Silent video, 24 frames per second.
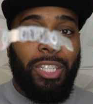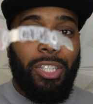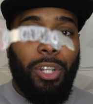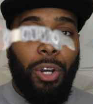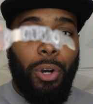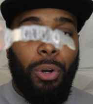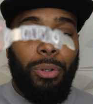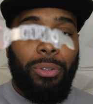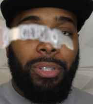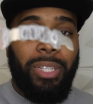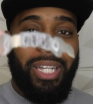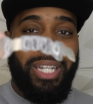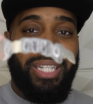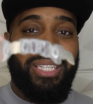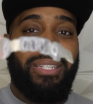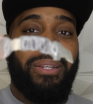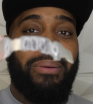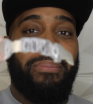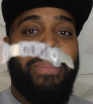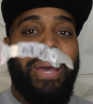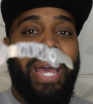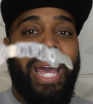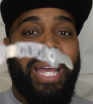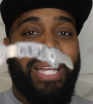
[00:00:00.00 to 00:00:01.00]
So just
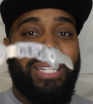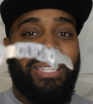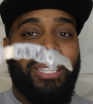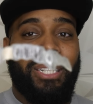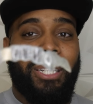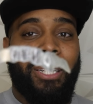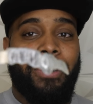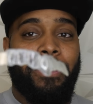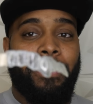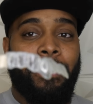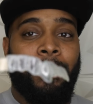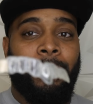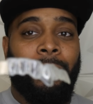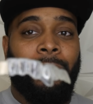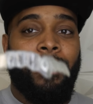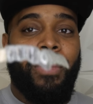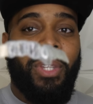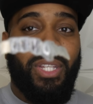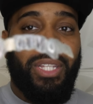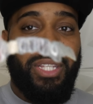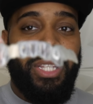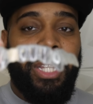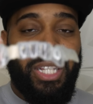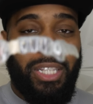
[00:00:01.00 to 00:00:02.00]
imagine
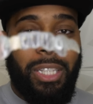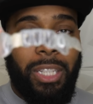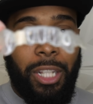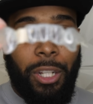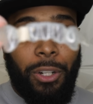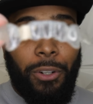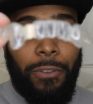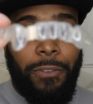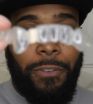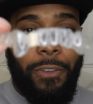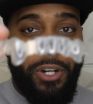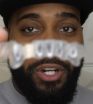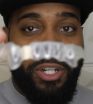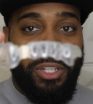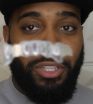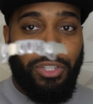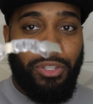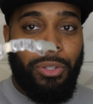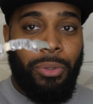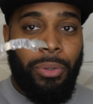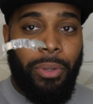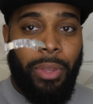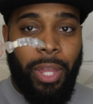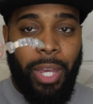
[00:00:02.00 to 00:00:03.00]
this little false
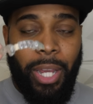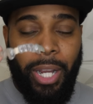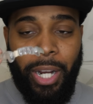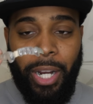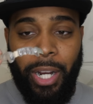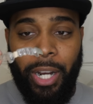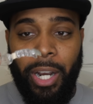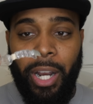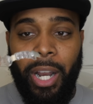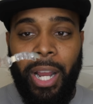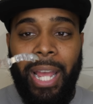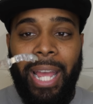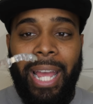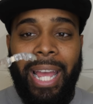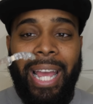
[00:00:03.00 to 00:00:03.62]
tooth here